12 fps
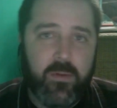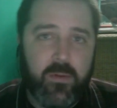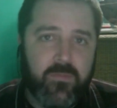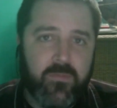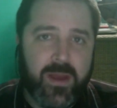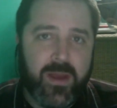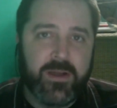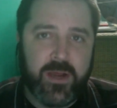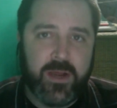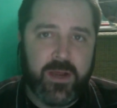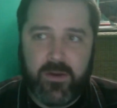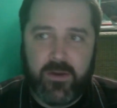you've made a ju-
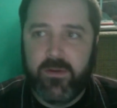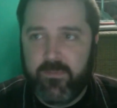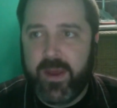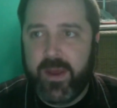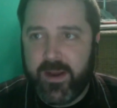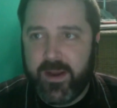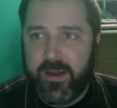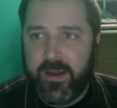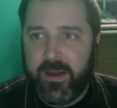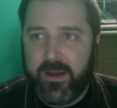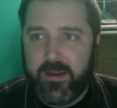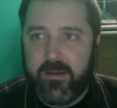you know you've made
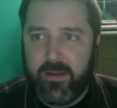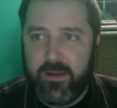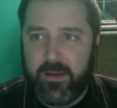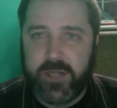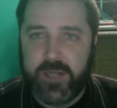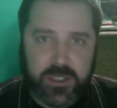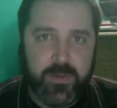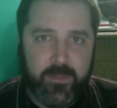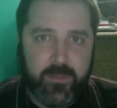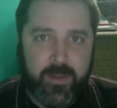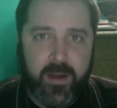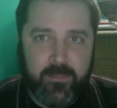a, a, judgment
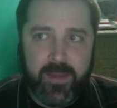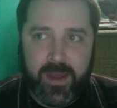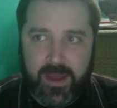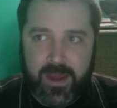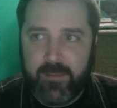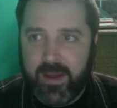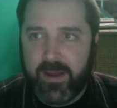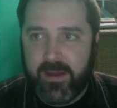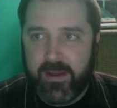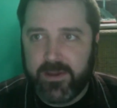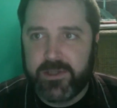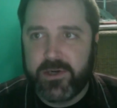about me and my
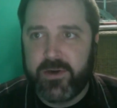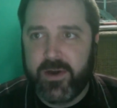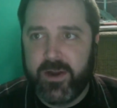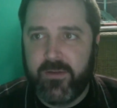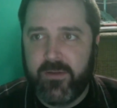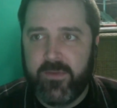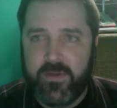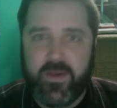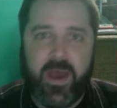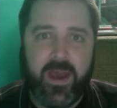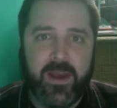culture, and you decided